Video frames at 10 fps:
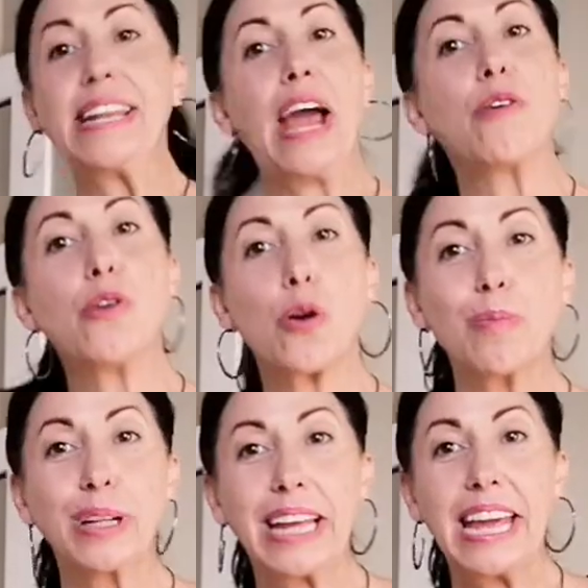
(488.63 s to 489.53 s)
Now,
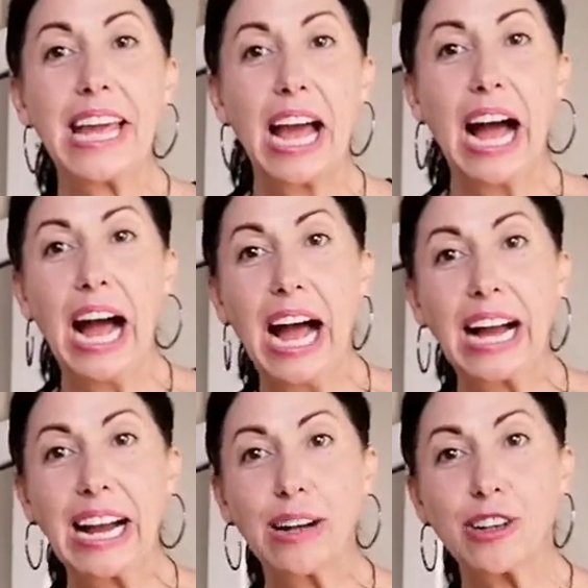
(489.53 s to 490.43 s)
normally,
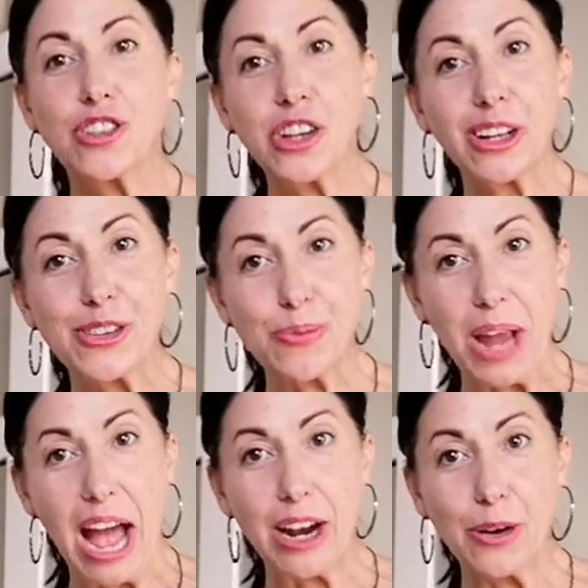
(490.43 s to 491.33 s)
Chiles
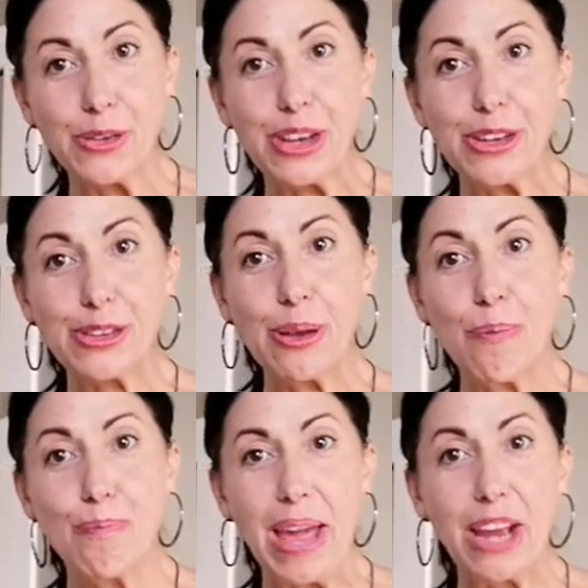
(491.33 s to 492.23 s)
Rellenos is
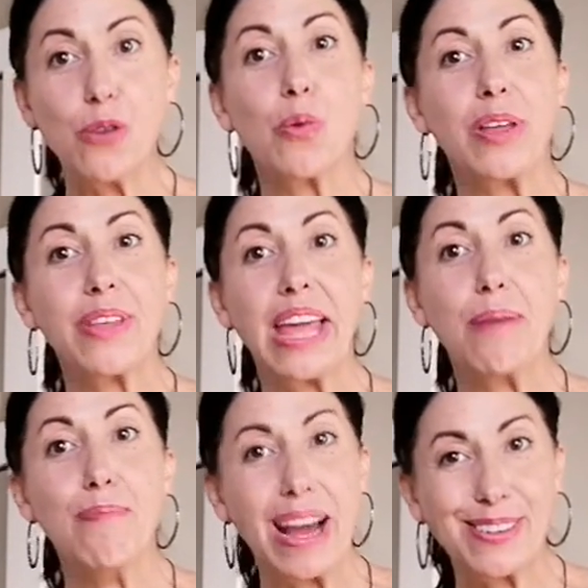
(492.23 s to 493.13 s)
made with
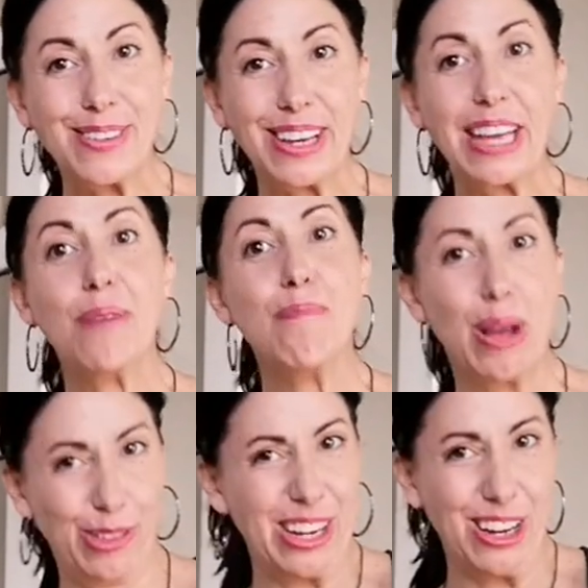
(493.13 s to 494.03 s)
a Mexican
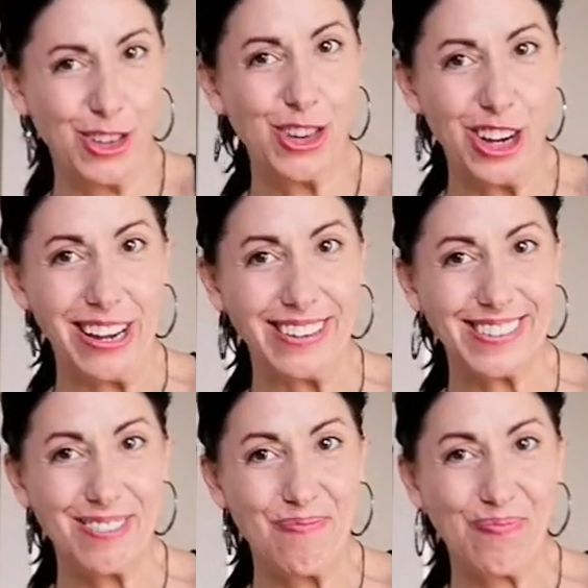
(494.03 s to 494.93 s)
melting
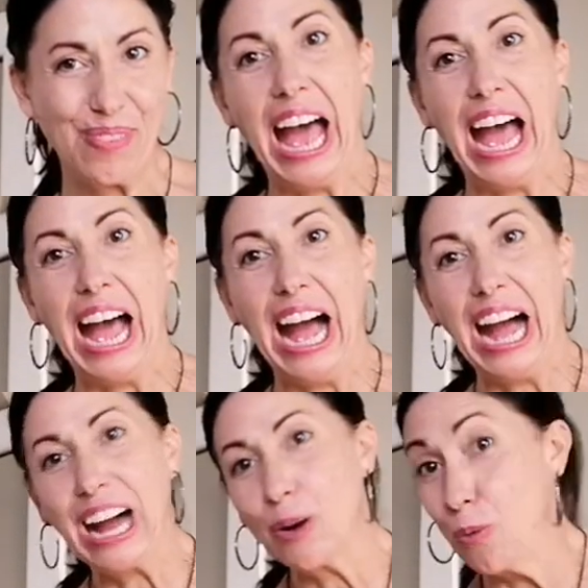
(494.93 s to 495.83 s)
cheese.
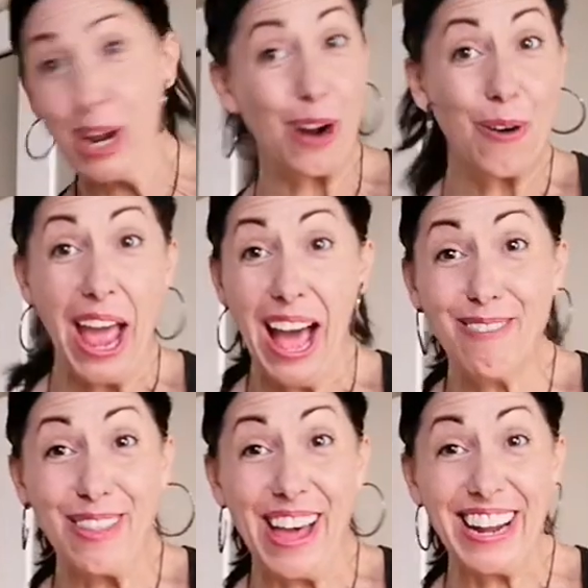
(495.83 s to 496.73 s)
We don't
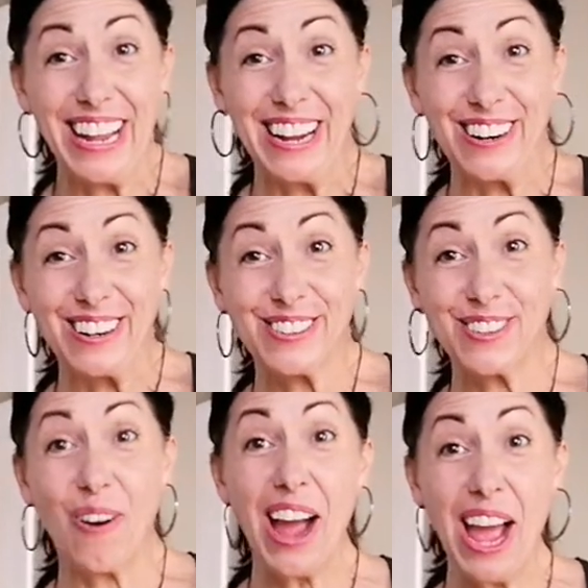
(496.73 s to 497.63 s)
have that here,
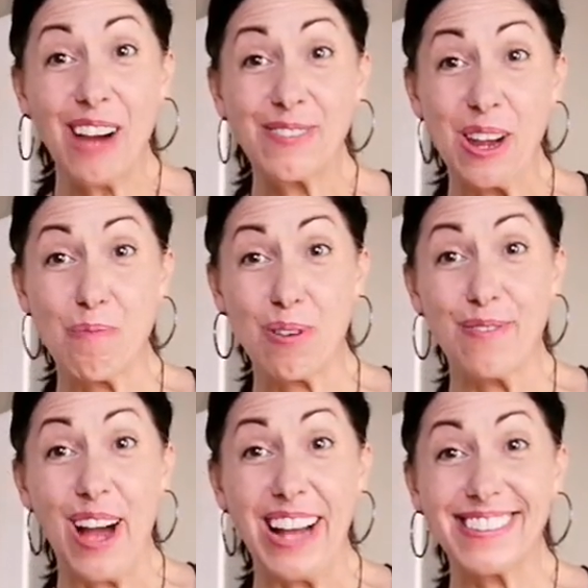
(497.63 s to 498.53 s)
so I have to
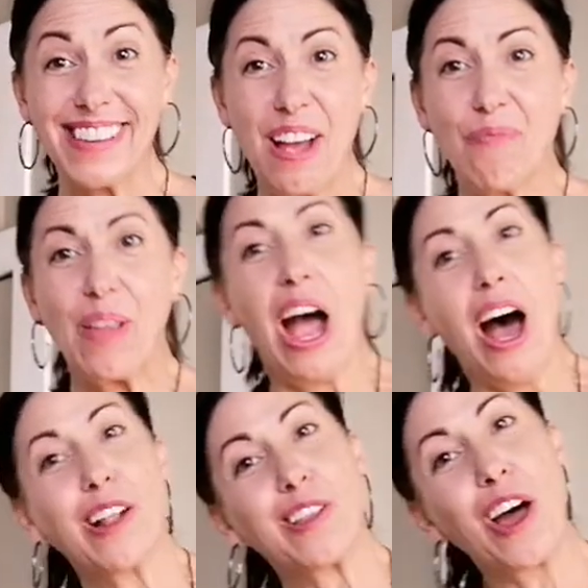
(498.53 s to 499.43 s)
improvise.
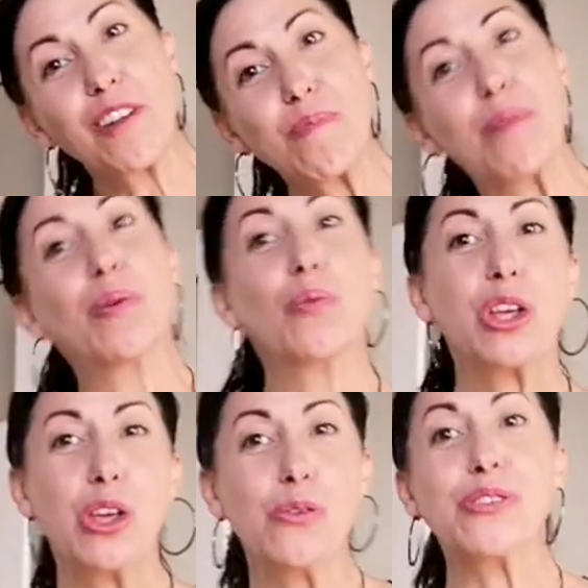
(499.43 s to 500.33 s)
A lot of people
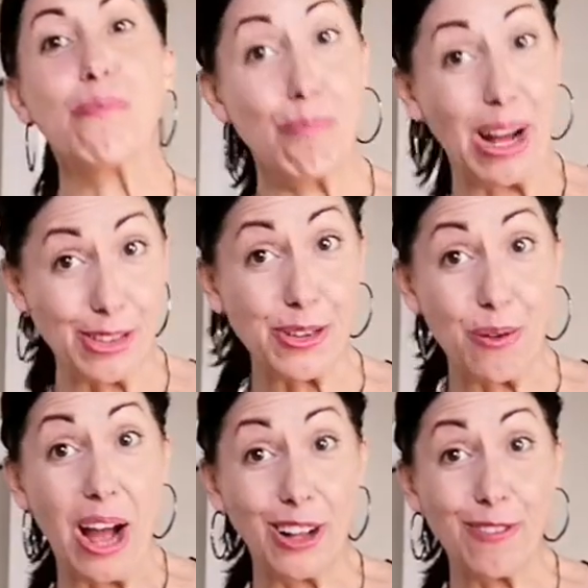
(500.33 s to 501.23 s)
would use
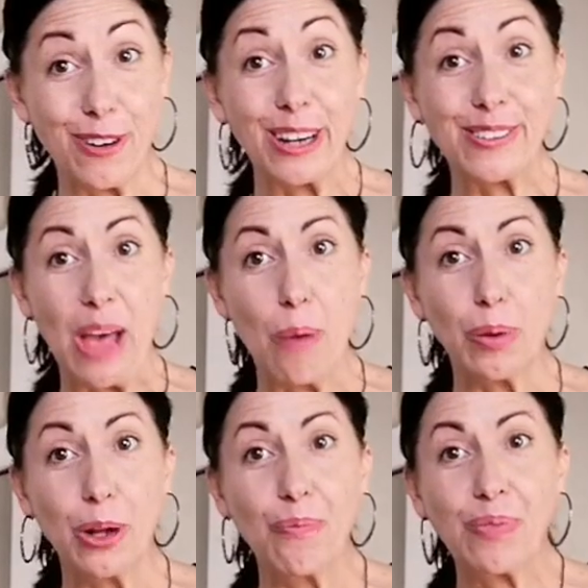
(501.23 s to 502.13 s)
mozzarella, for
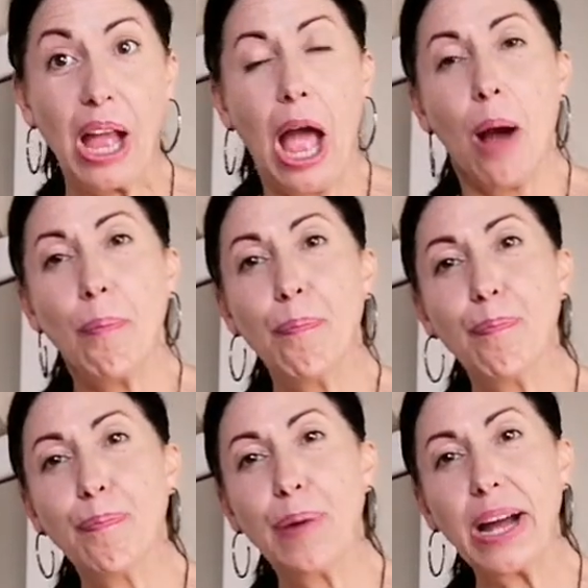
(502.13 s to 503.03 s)
example,
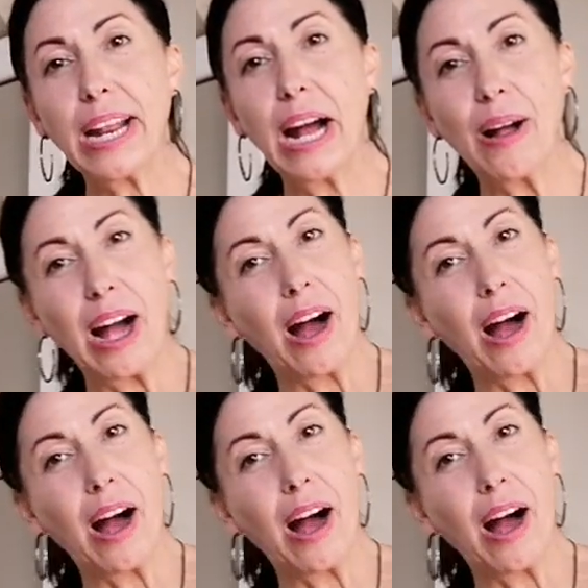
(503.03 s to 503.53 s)
but